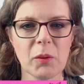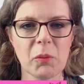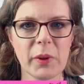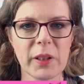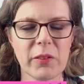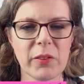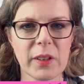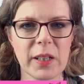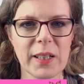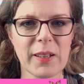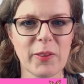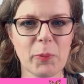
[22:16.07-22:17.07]
which
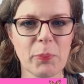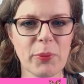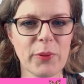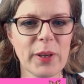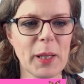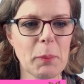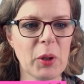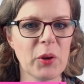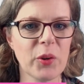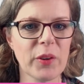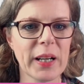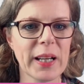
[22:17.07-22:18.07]
is pretty
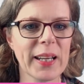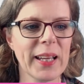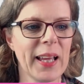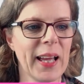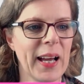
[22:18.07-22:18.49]
boring